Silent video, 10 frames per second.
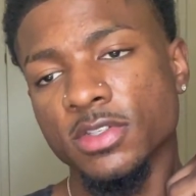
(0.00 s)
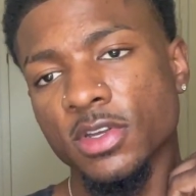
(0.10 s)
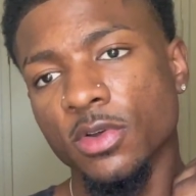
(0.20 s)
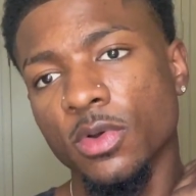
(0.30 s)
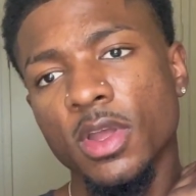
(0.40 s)

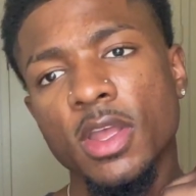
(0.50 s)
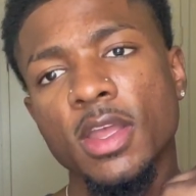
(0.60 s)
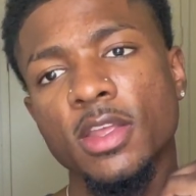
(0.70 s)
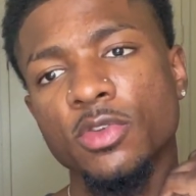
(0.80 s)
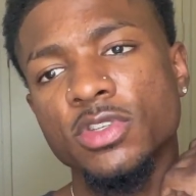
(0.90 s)
So
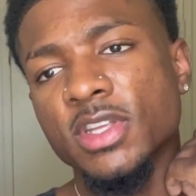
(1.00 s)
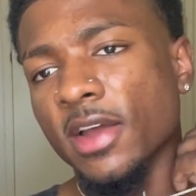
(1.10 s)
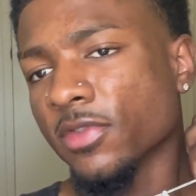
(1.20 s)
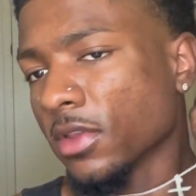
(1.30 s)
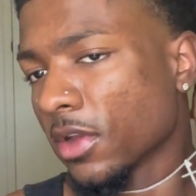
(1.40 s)
you just
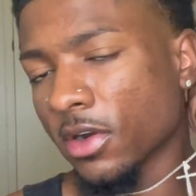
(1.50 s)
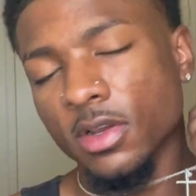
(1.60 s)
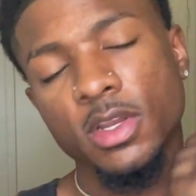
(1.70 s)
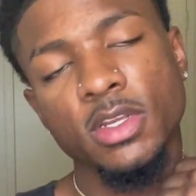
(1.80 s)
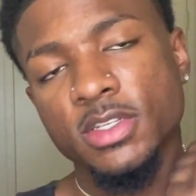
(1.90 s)
have to learn
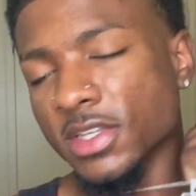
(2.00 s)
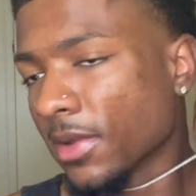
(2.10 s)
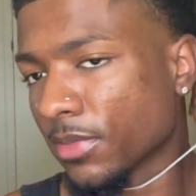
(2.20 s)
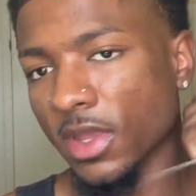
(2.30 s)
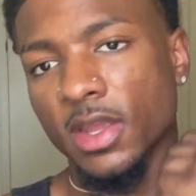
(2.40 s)
and
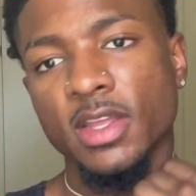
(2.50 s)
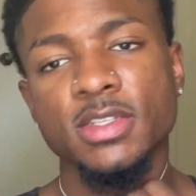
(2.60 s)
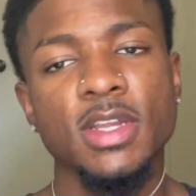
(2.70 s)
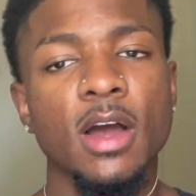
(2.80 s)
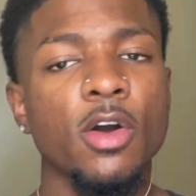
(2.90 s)
accept that
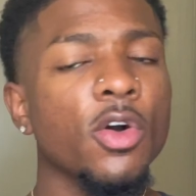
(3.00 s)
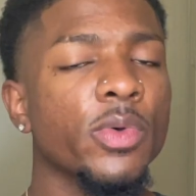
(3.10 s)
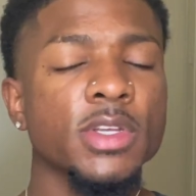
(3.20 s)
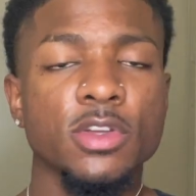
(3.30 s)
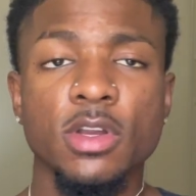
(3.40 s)
it's not
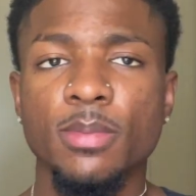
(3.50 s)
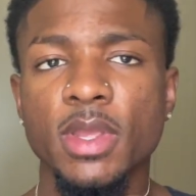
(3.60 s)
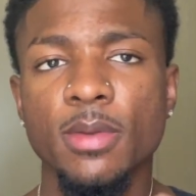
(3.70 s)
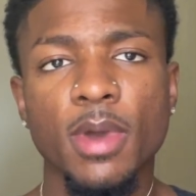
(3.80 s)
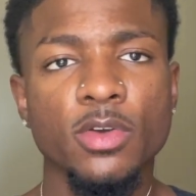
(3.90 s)
always going to
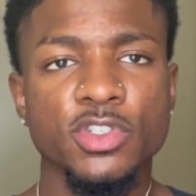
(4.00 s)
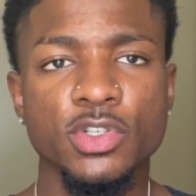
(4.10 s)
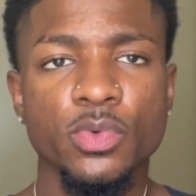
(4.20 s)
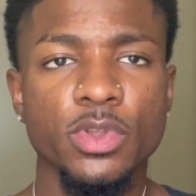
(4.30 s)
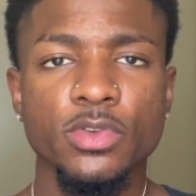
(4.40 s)
be about
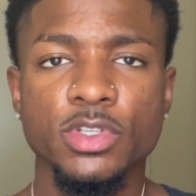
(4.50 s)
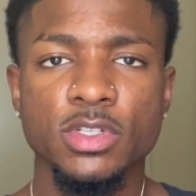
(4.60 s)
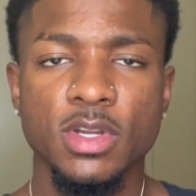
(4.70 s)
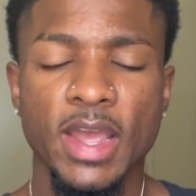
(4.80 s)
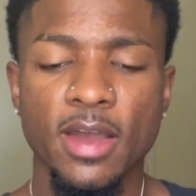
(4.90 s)
you, and you're just
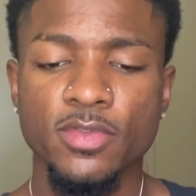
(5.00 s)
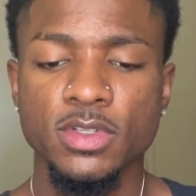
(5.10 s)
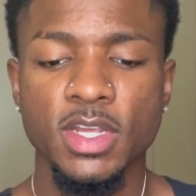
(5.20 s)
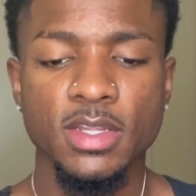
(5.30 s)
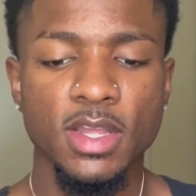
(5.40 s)
going to have to
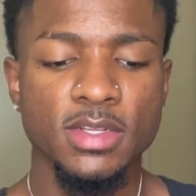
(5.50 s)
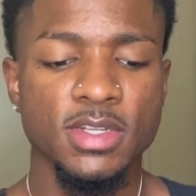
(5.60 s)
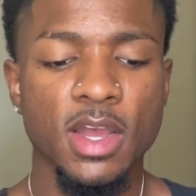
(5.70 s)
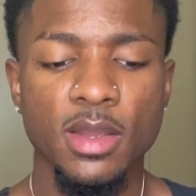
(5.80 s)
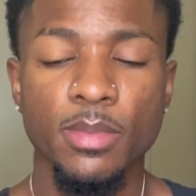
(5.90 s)
take that
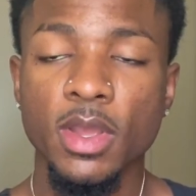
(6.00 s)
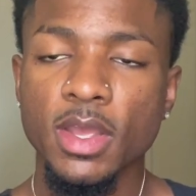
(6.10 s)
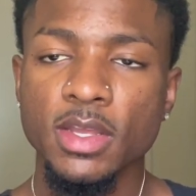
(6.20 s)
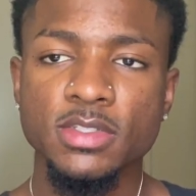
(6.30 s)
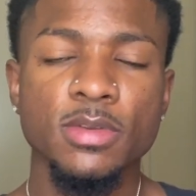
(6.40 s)

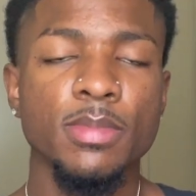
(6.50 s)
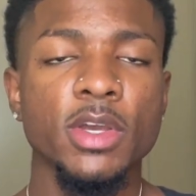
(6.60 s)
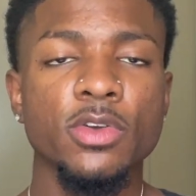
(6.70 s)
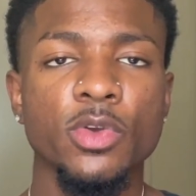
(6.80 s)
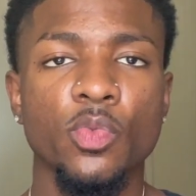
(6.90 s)
time to
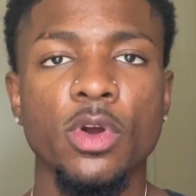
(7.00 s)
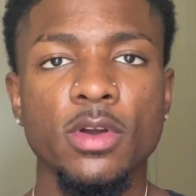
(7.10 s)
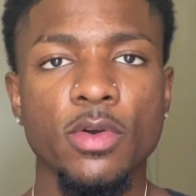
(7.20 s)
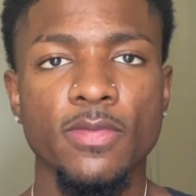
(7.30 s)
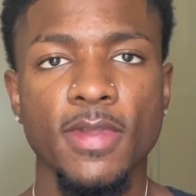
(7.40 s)
build and
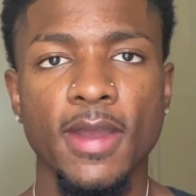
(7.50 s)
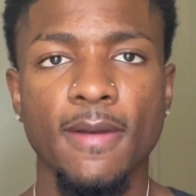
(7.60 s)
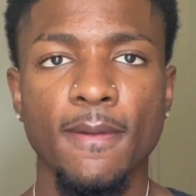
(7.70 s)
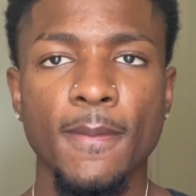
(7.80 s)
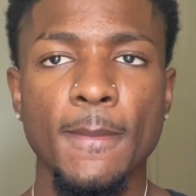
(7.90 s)
work on that.
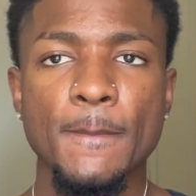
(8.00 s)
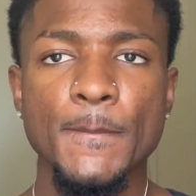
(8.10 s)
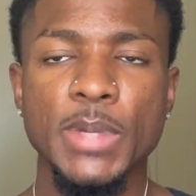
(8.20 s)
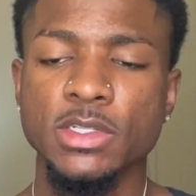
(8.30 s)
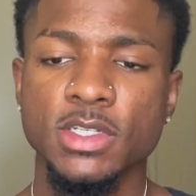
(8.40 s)
But